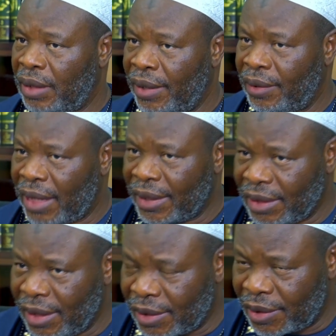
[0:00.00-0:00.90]
and that
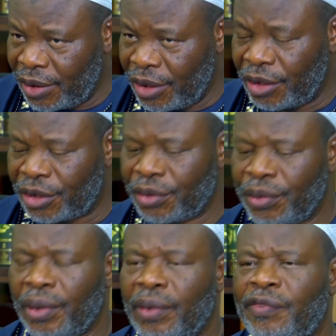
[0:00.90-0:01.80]
is the
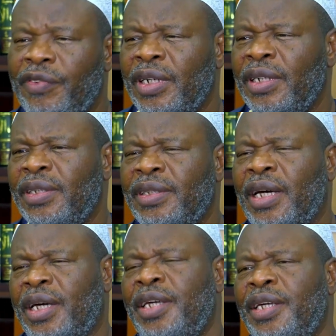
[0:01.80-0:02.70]
issue of uh,
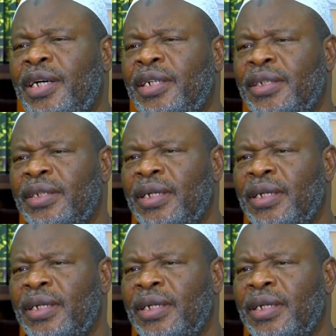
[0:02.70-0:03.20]
taqiyya.